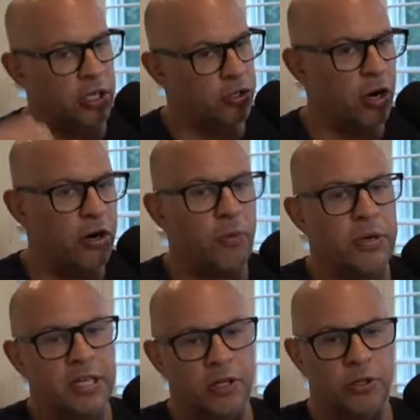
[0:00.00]
You don't know what
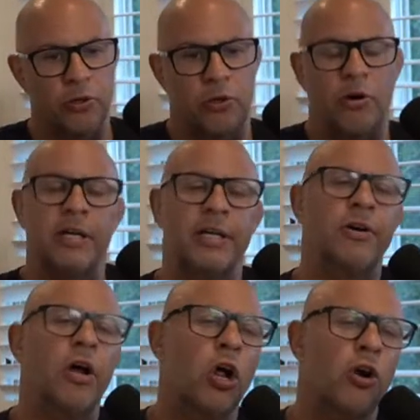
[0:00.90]
he's going to do. Kind
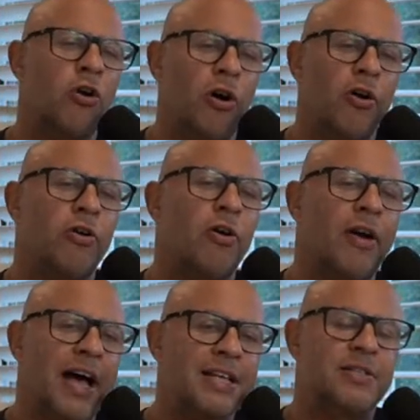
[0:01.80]
of
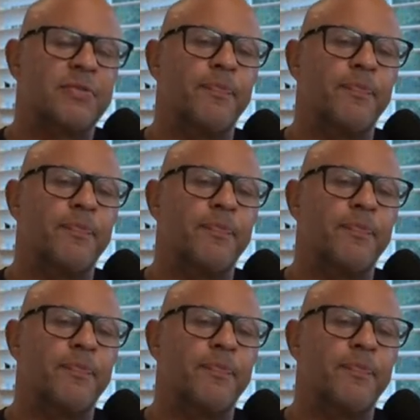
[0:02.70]
not as